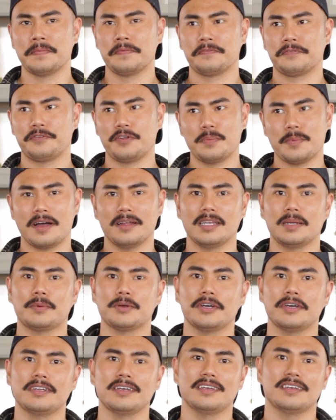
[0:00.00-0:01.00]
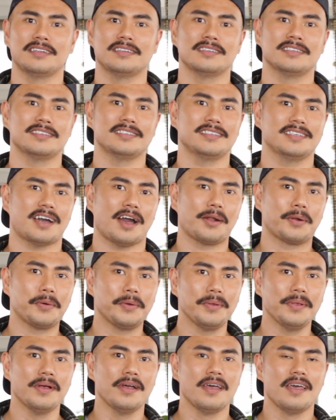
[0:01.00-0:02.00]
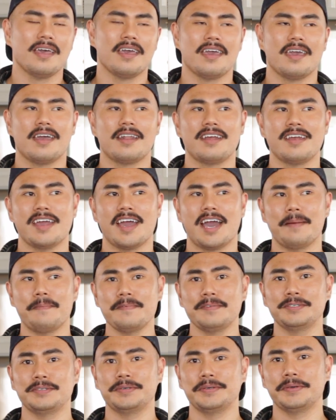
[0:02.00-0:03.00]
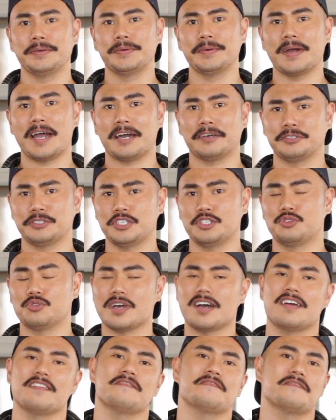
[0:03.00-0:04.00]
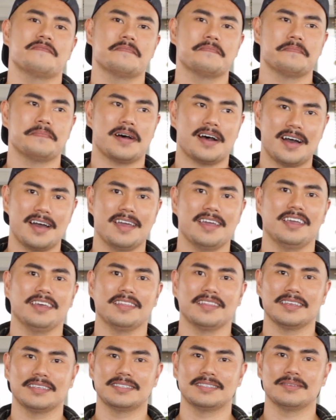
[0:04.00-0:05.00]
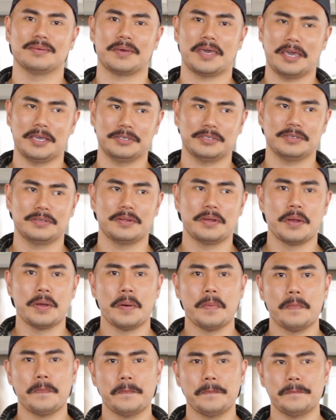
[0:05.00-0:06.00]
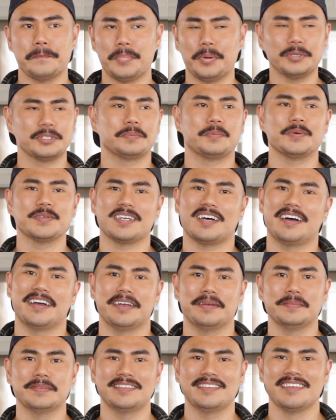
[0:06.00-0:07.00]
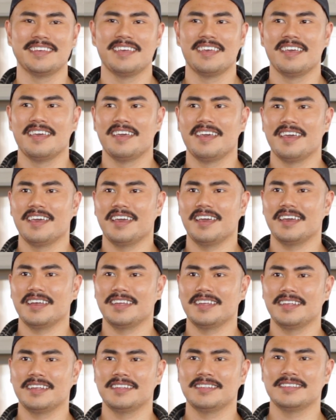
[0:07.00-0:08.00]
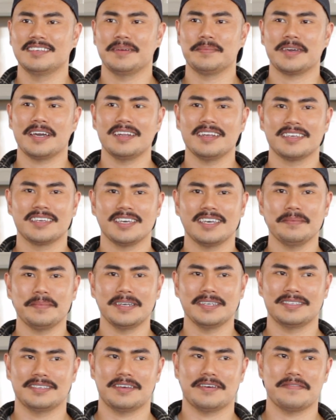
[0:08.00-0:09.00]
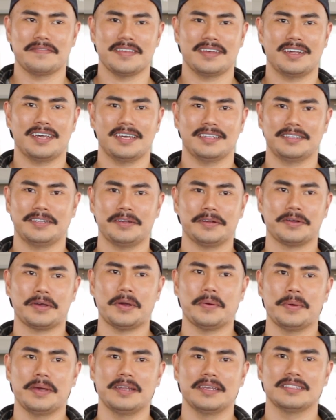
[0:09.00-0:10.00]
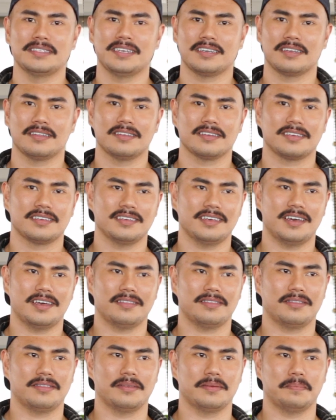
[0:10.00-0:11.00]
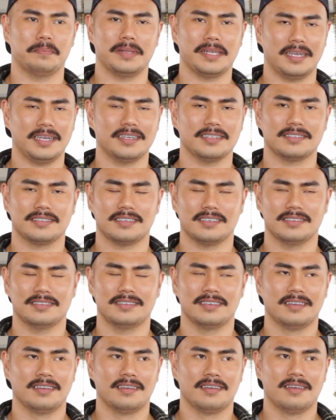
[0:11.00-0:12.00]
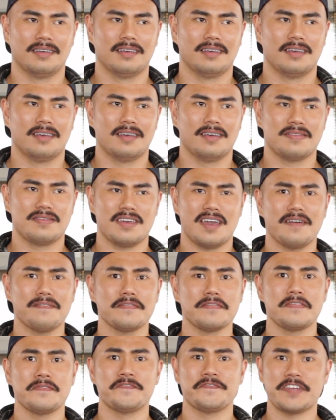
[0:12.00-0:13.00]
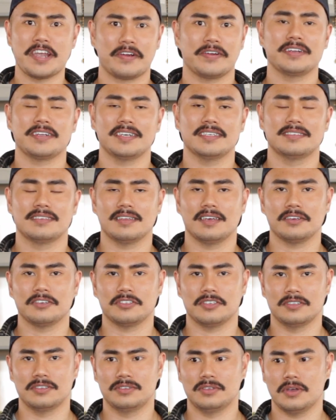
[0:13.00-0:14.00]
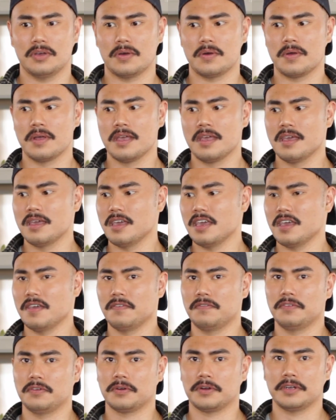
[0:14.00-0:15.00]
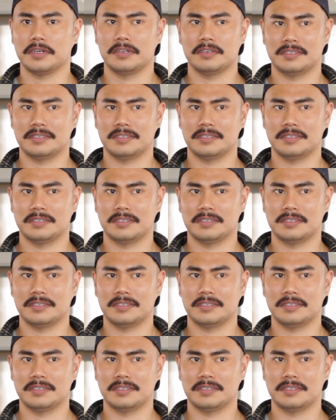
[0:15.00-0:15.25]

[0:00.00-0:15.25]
Fremont neighborhood in Seattle. And I happened to actually drive by this location multiple times, and I'm kind of kicking myself that I didn't go in and take a look at the plants because they have a very nice selection. So if you're in